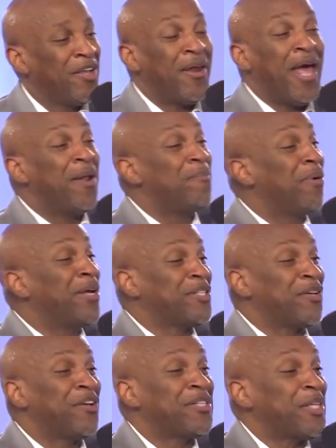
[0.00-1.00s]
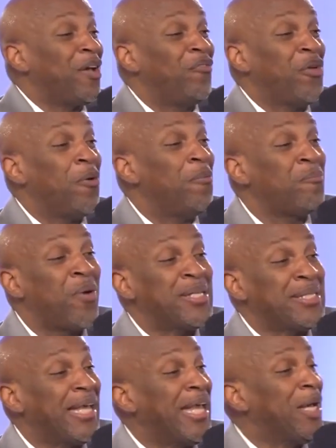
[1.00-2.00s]
You're not embracing yourself, you're
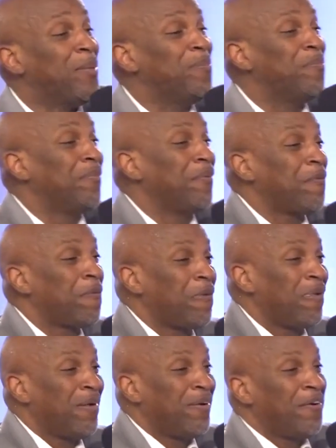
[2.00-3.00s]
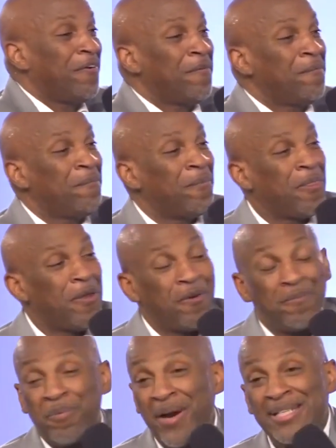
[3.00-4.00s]
embracing him. You're
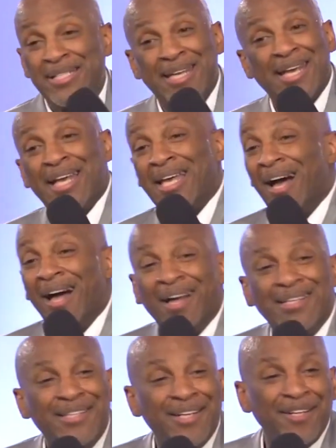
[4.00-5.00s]
embracing God.